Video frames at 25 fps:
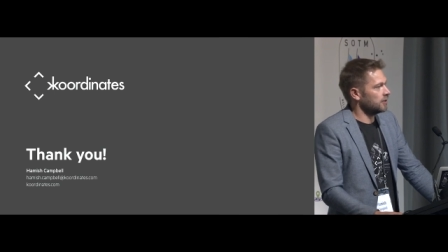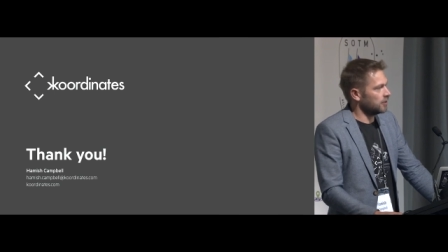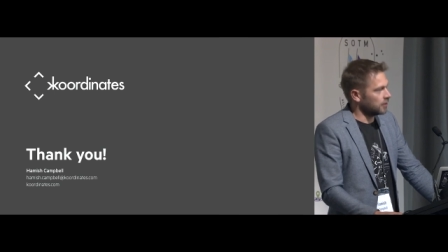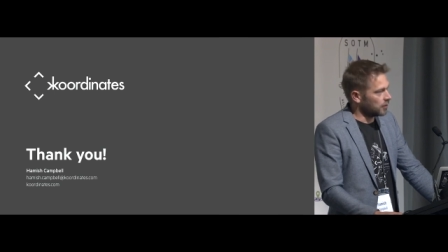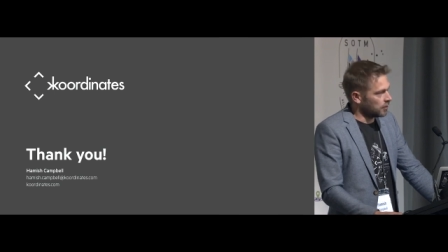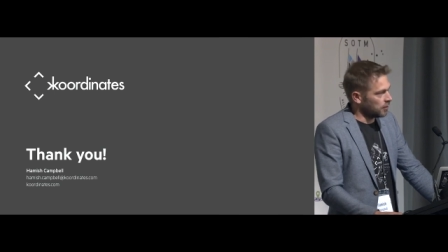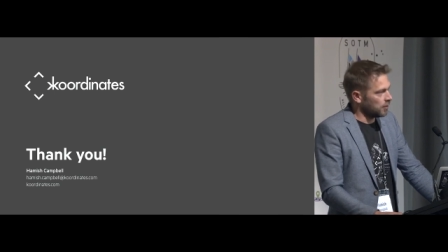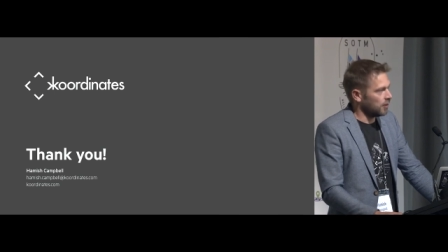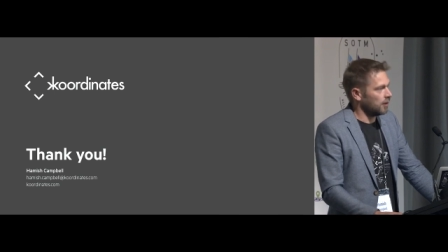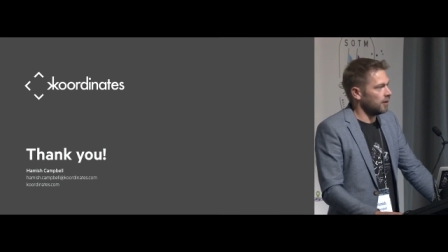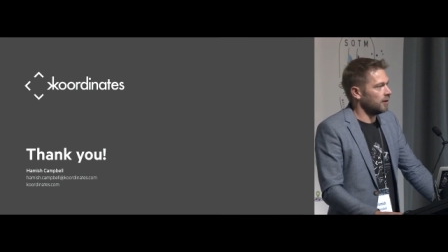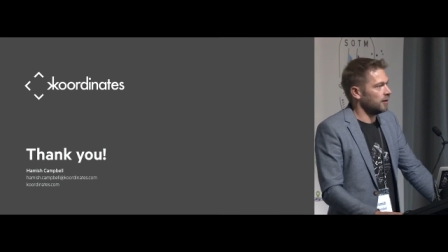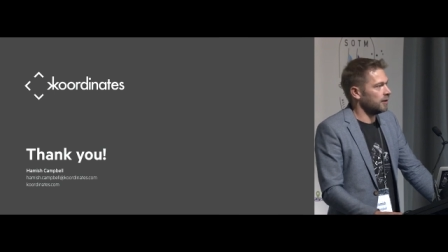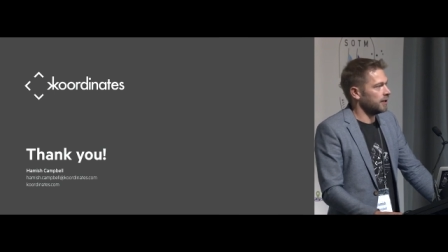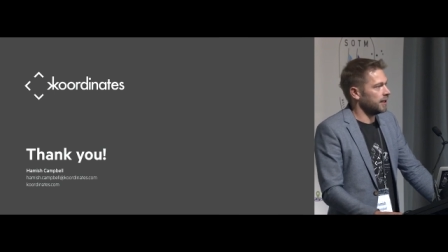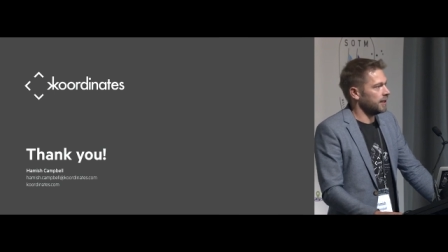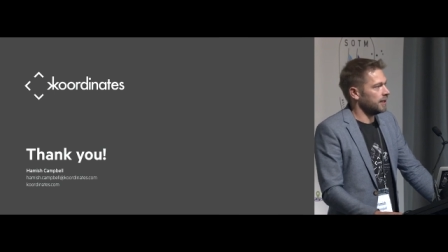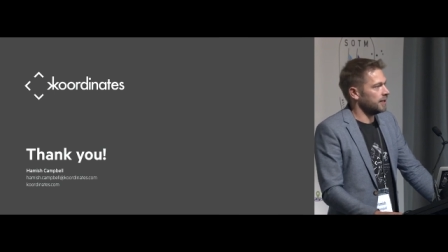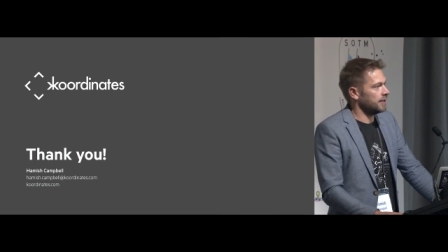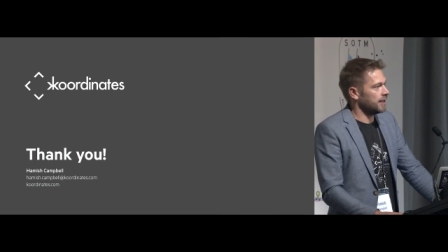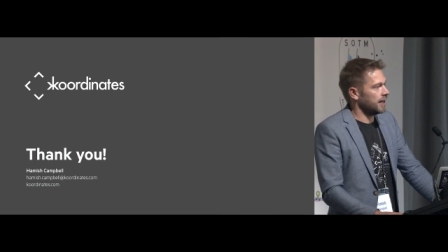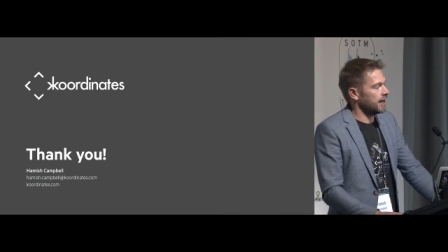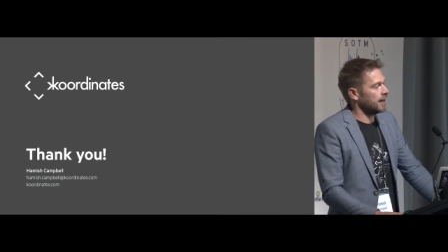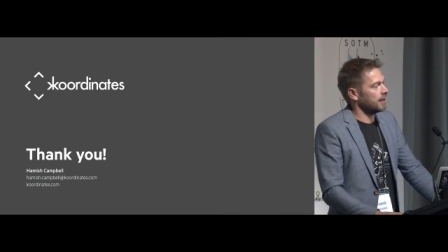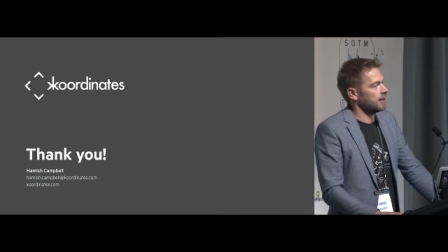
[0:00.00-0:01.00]
good
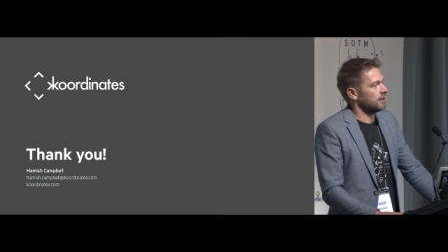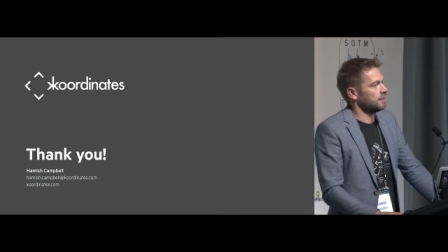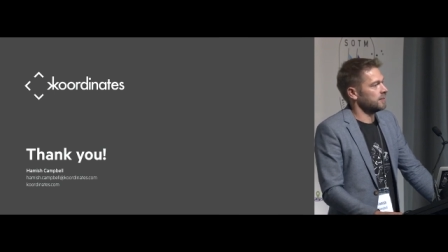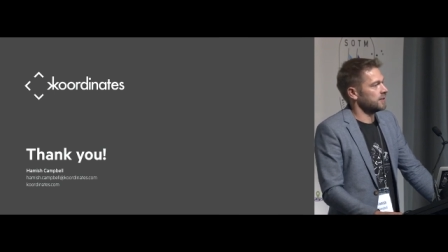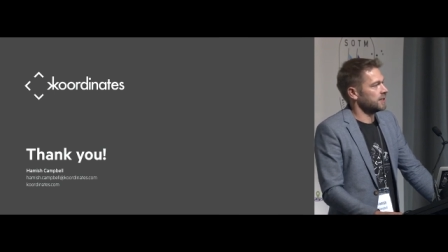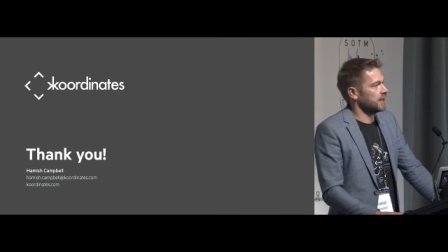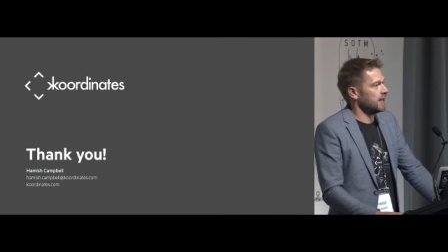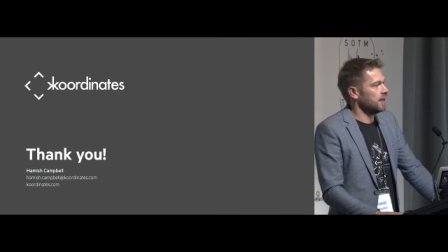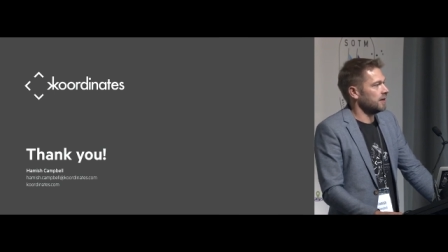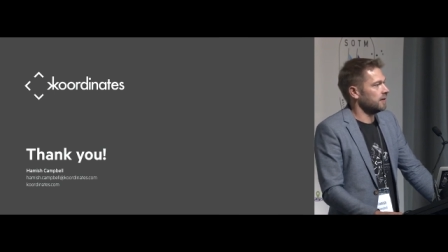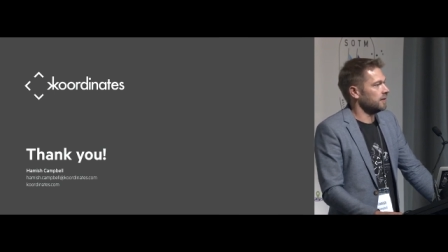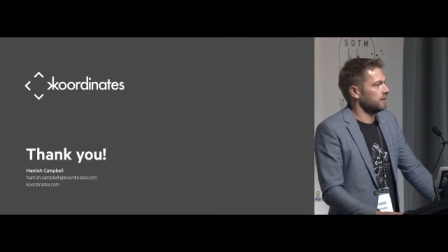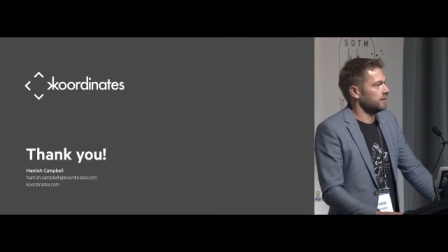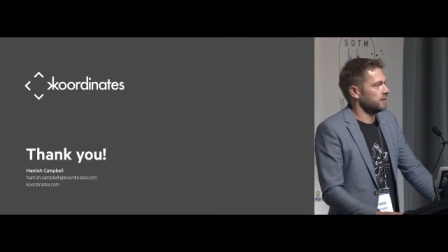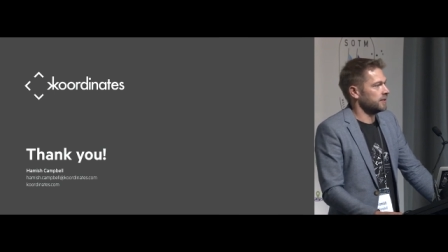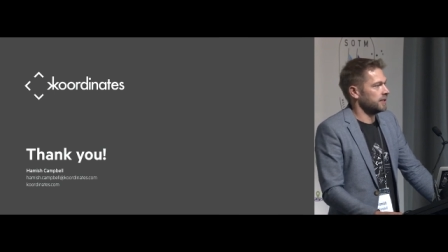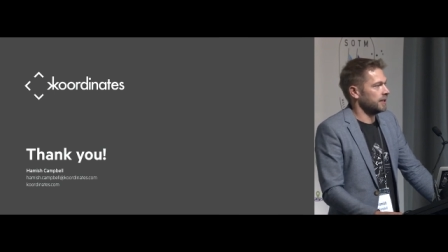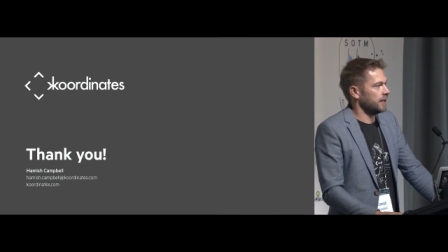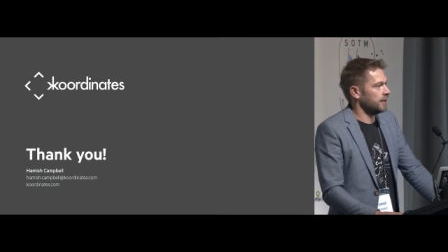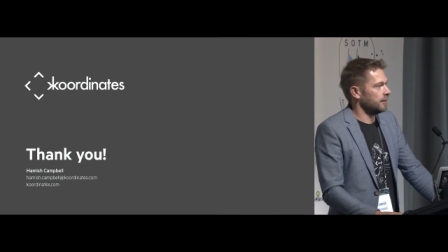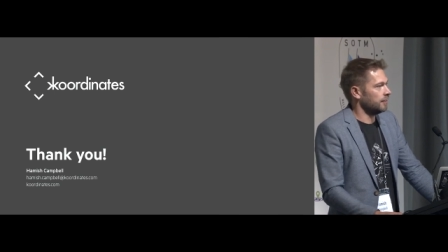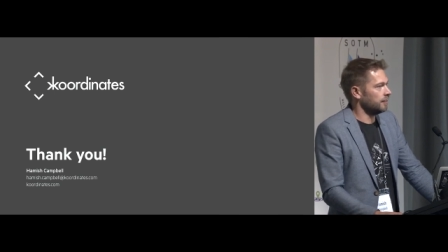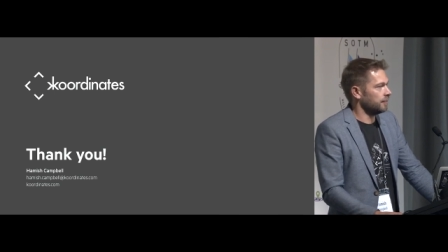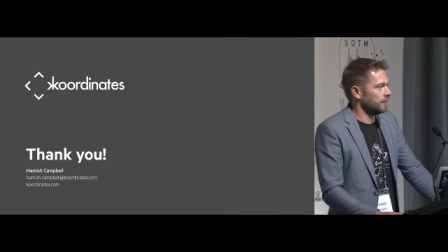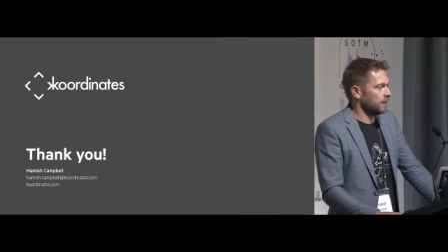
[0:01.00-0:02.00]
quality data themselves
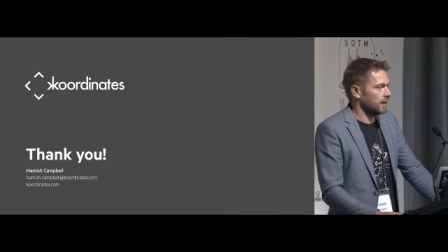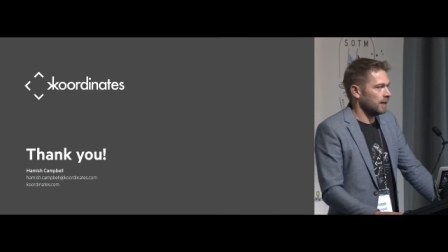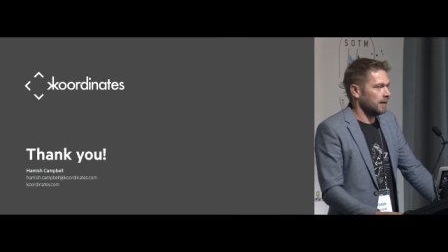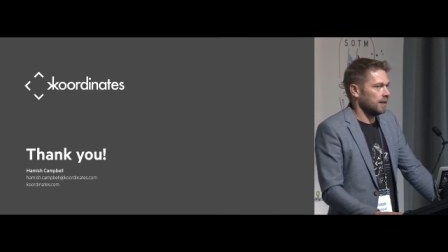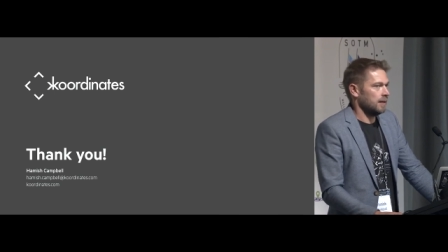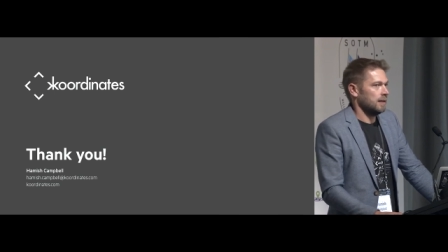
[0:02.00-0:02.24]
um,